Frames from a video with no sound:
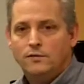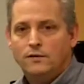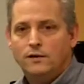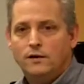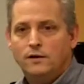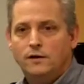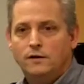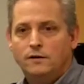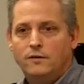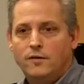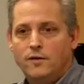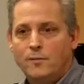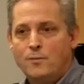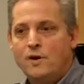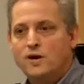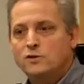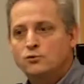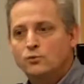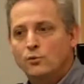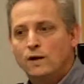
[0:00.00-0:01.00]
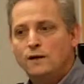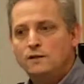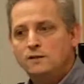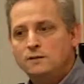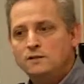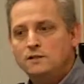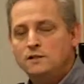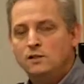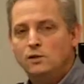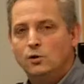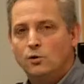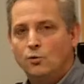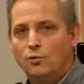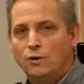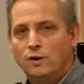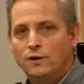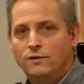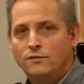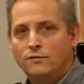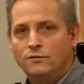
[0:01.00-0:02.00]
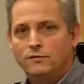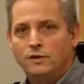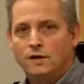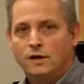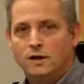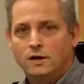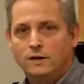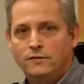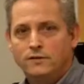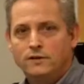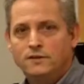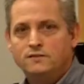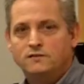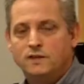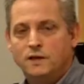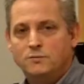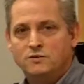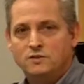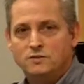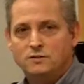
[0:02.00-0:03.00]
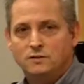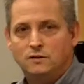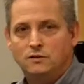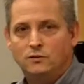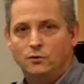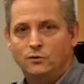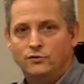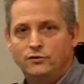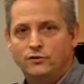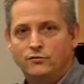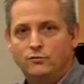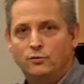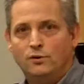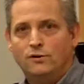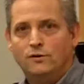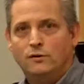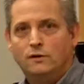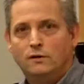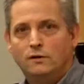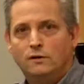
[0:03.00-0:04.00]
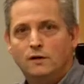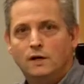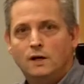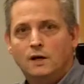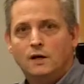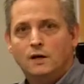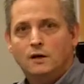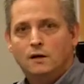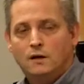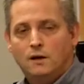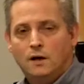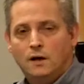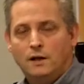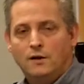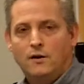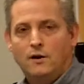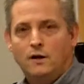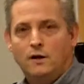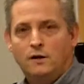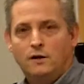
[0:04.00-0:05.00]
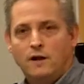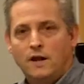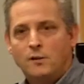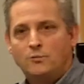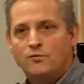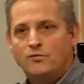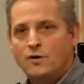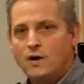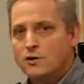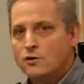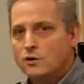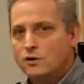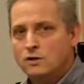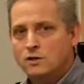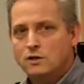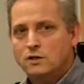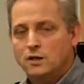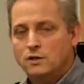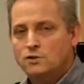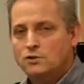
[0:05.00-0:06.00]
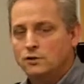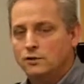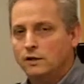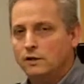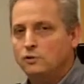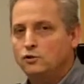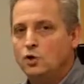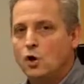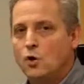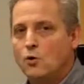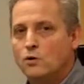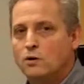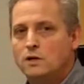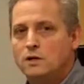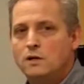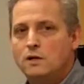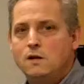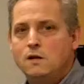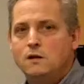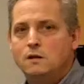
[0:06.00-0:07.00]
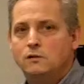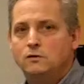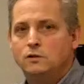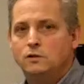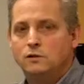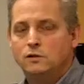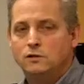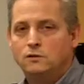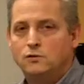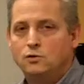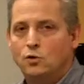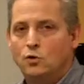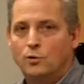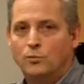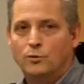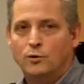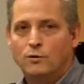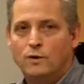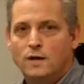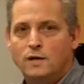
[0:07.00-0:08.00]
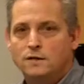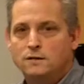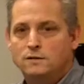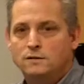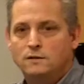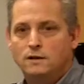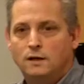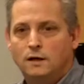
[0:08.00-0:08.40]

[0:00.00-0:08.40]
The best way to deal with these types of signals is with an amplifier architecture like Doherty, and to incorporate